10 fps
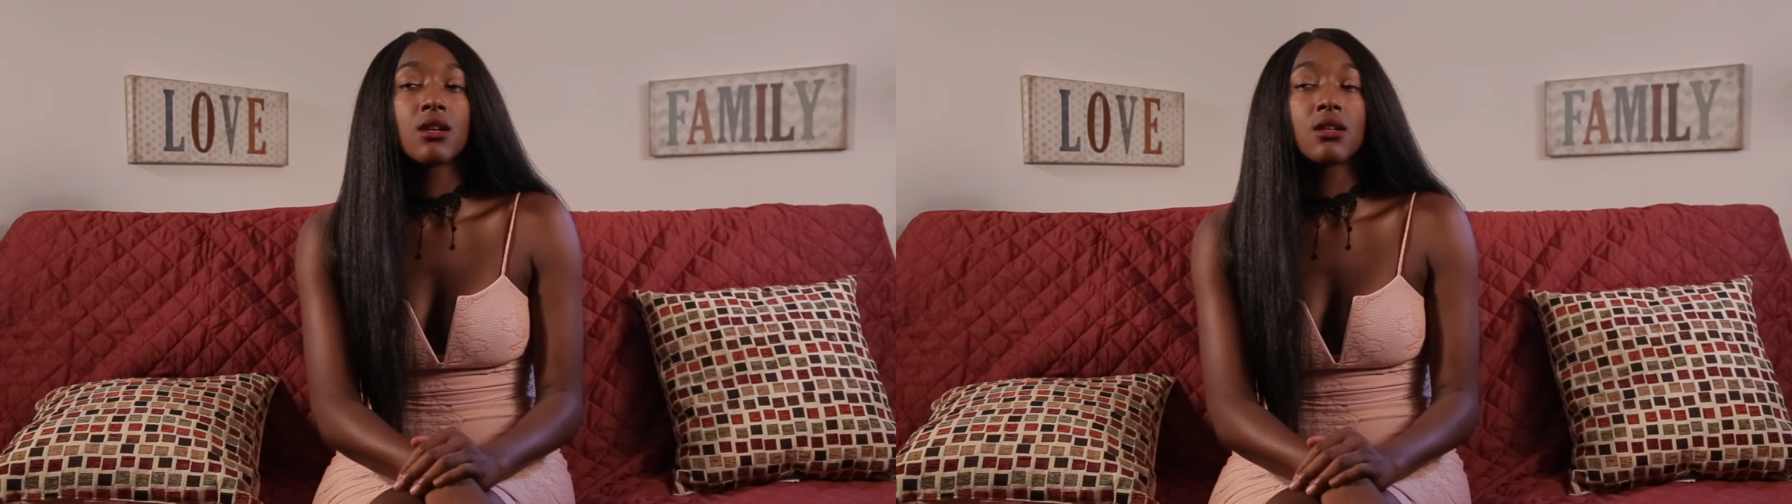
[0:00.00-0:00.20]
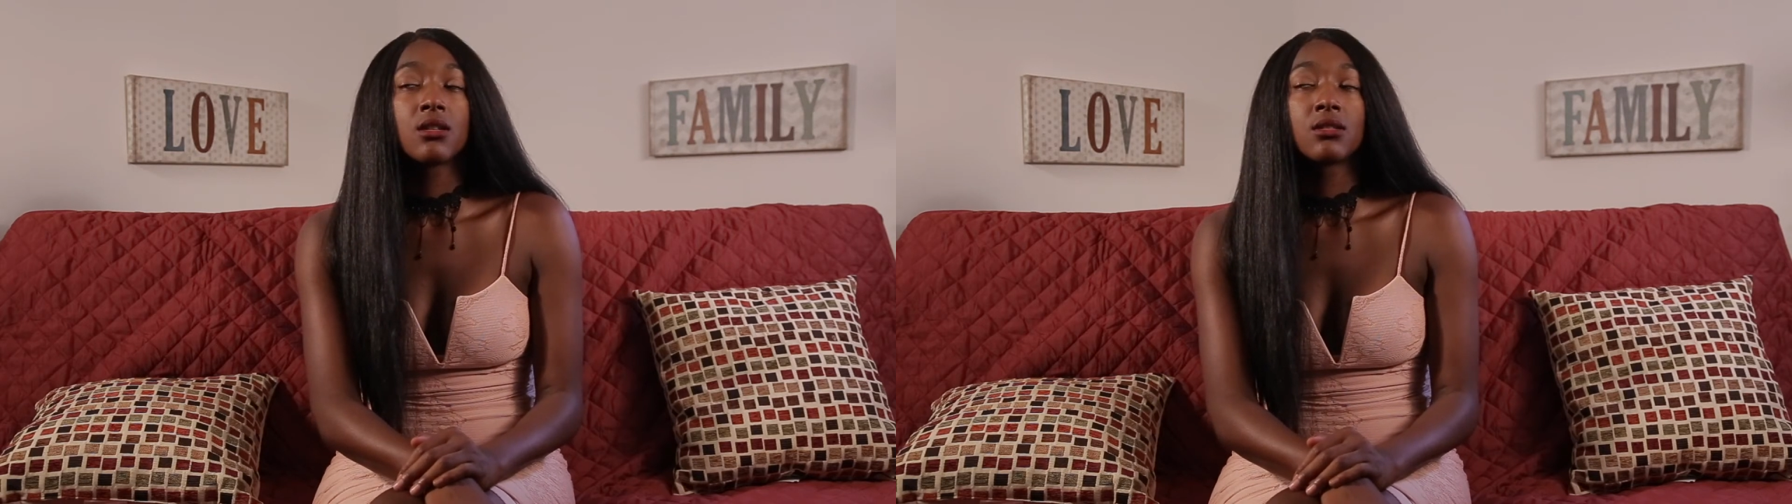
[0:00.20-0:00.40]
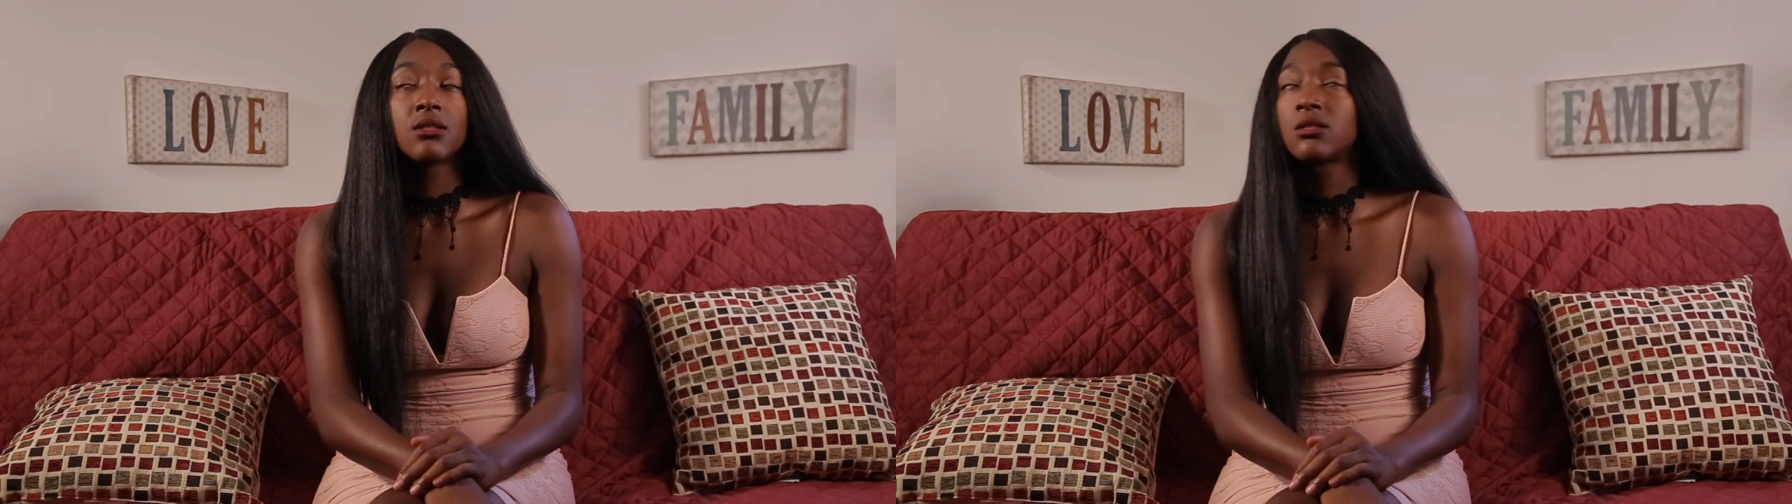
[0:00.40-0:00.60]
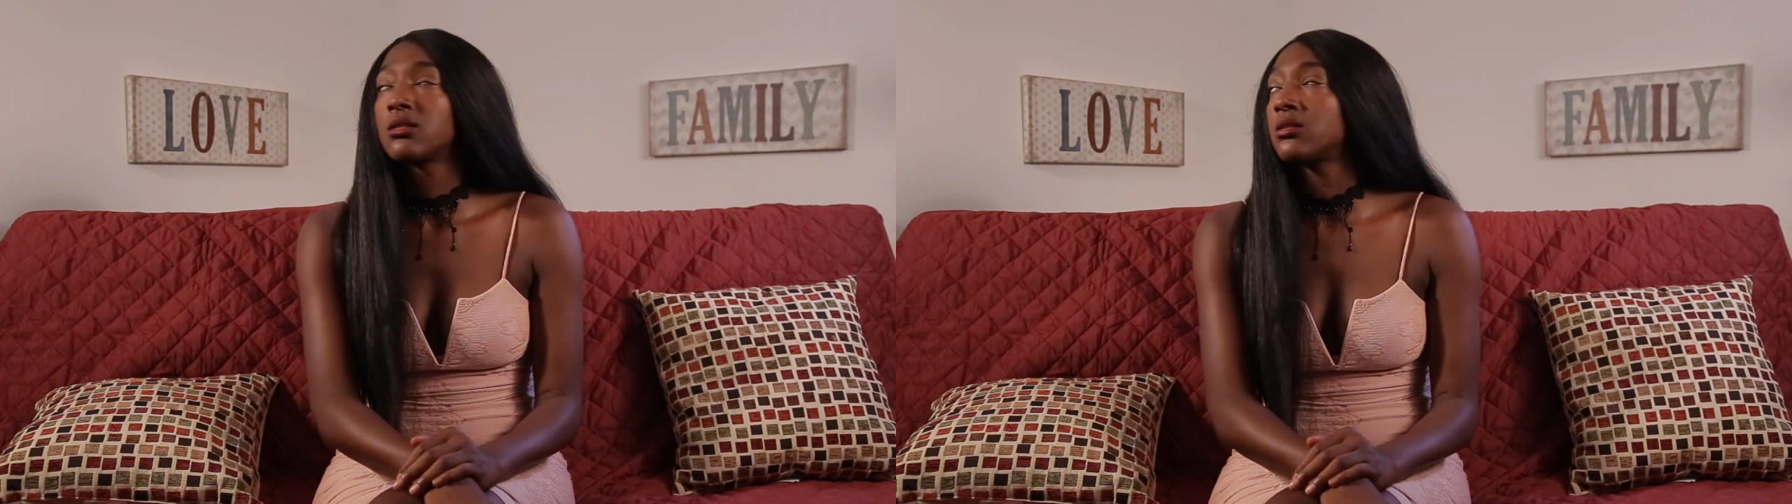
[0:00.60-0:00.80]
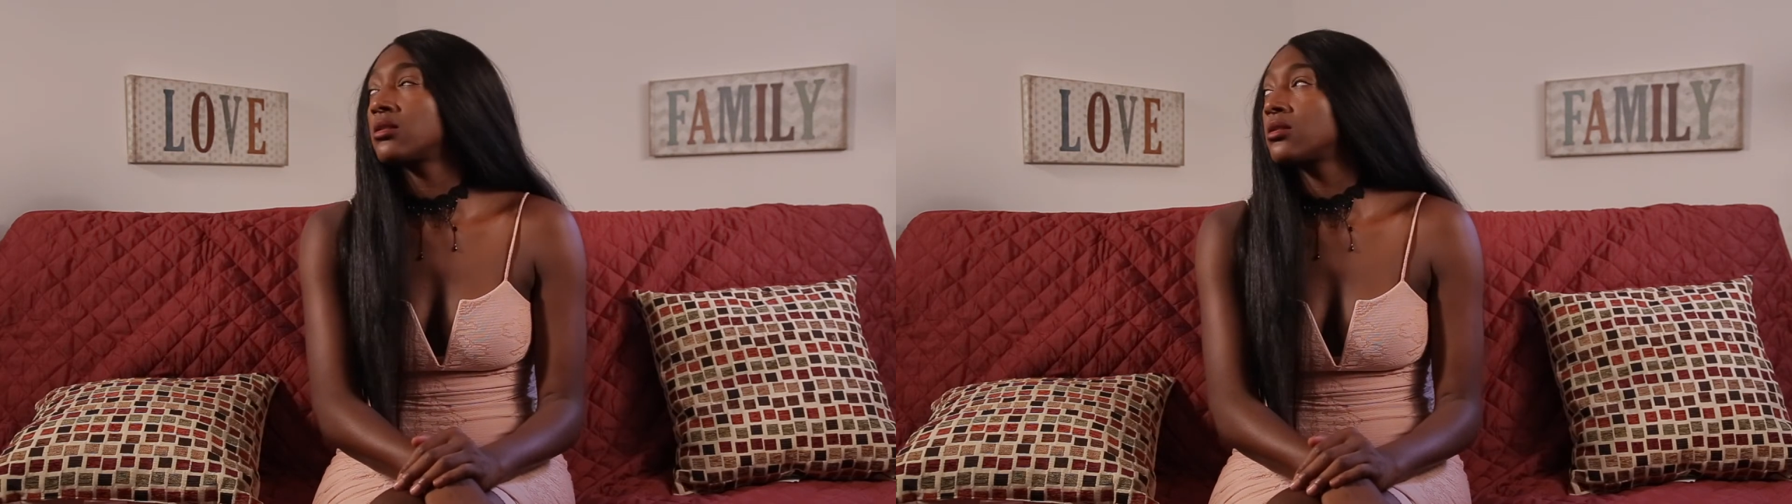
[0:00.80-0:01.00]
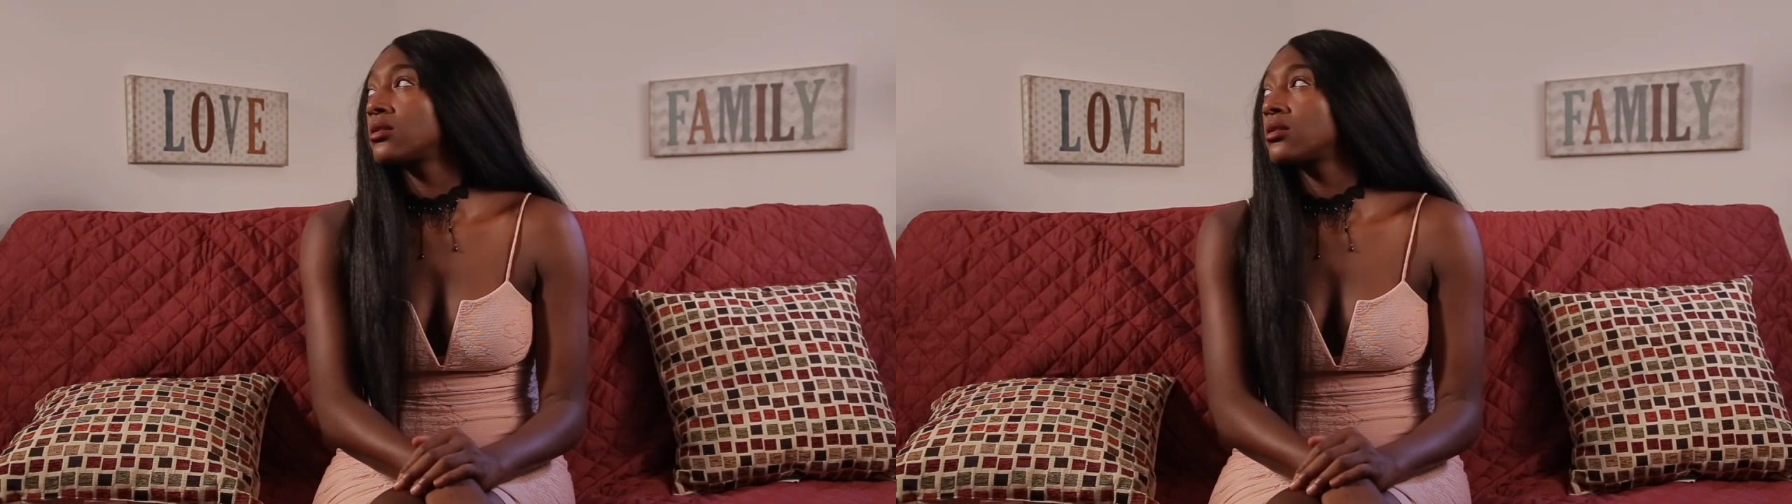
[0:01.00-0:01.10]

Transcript: I'm pretty sure you